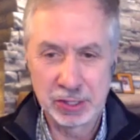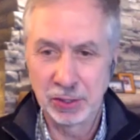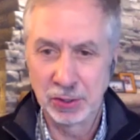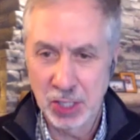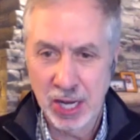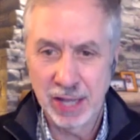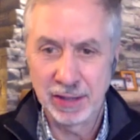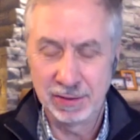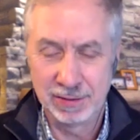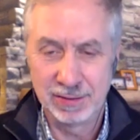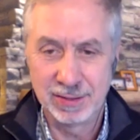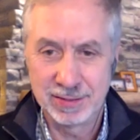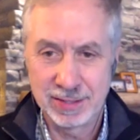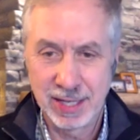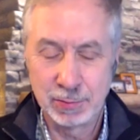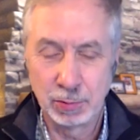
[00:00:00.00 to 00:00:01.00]
they're not the
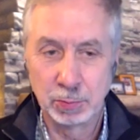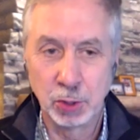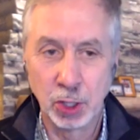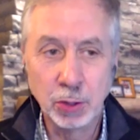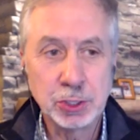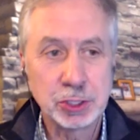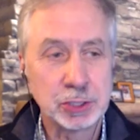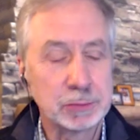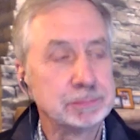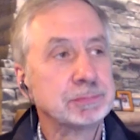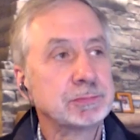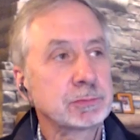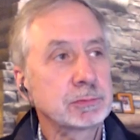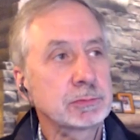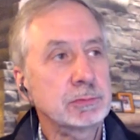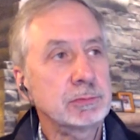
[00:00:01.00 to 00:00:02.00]
same approach.
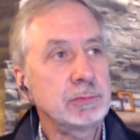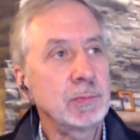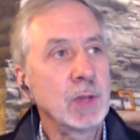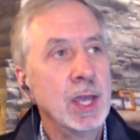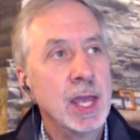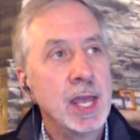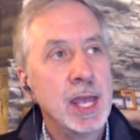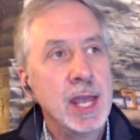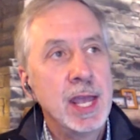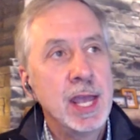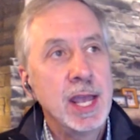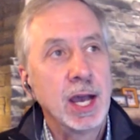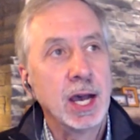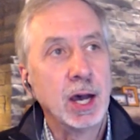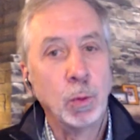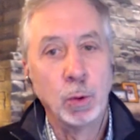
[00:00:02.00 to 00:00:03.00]

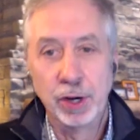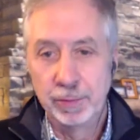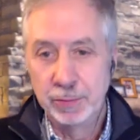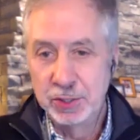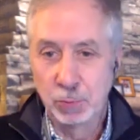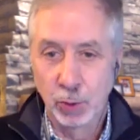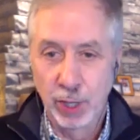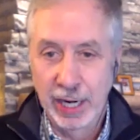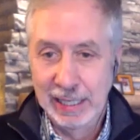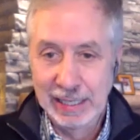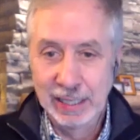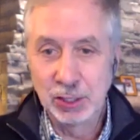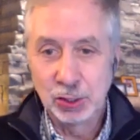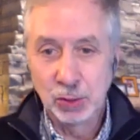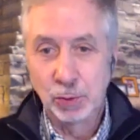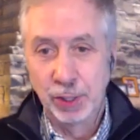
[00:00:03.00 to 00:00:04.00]
Uh, one of them is more
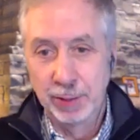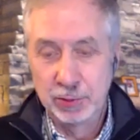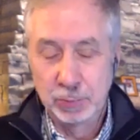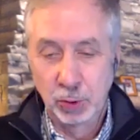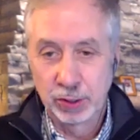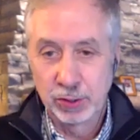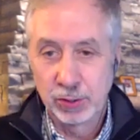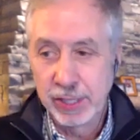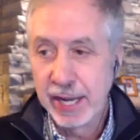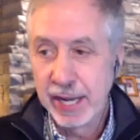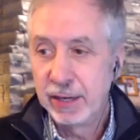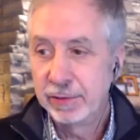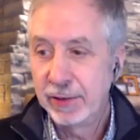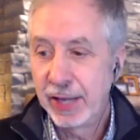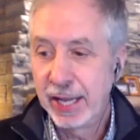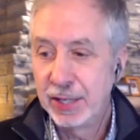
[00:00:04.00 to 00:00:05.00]
analytical, one of them is more
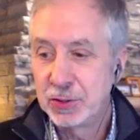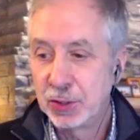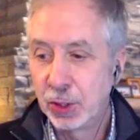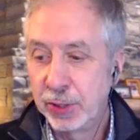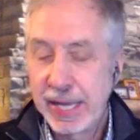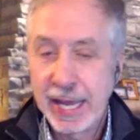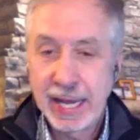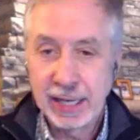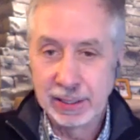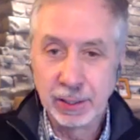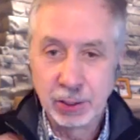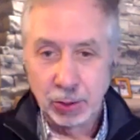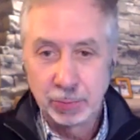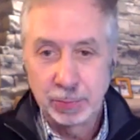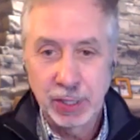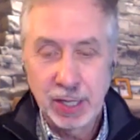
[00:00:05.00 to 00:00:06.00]
creative. And so the
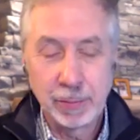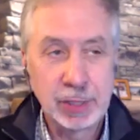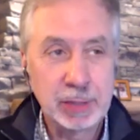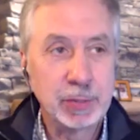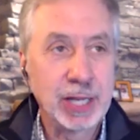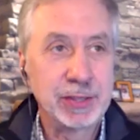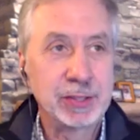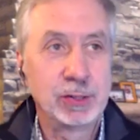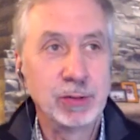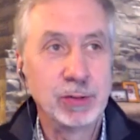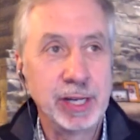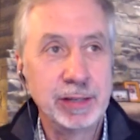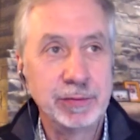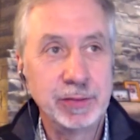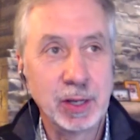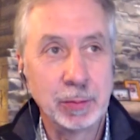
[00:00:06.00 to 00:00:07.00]
analytical company bought the
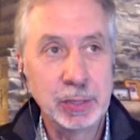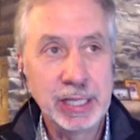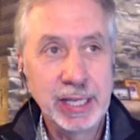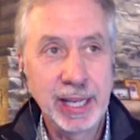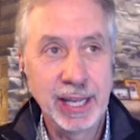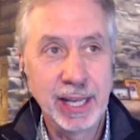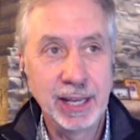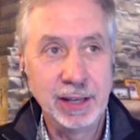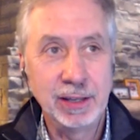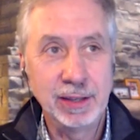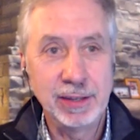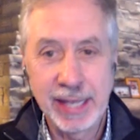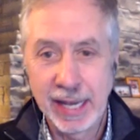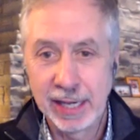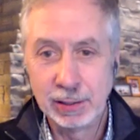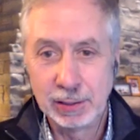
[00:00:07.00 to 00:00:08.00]
creative company, and
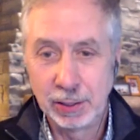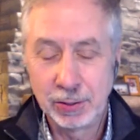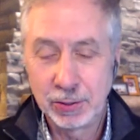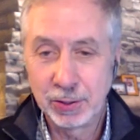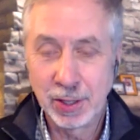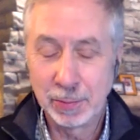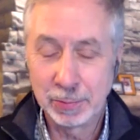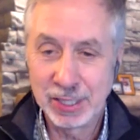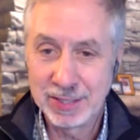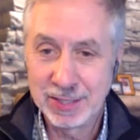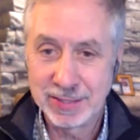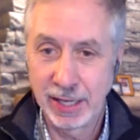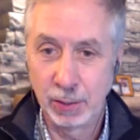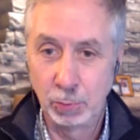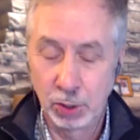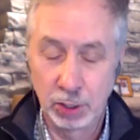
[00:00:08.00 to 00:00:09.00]
the analytical company is
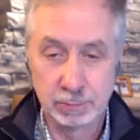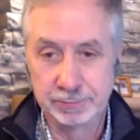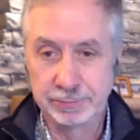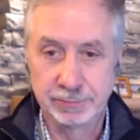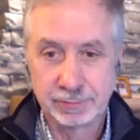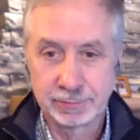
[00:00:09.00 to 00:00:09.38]
saying, well,